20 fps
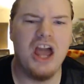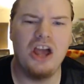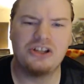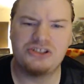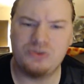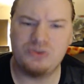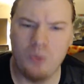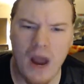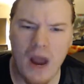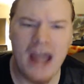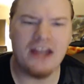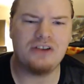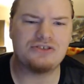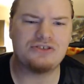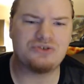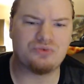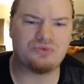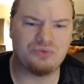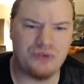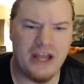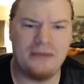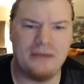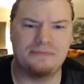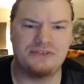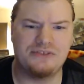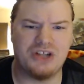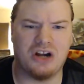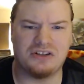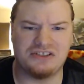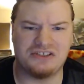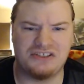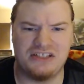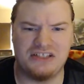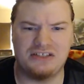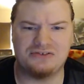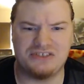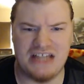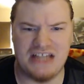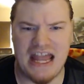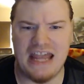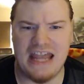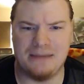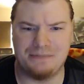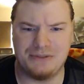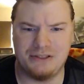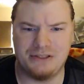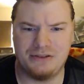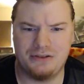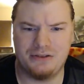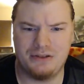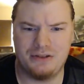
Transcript: Swagger's ribs are still taped.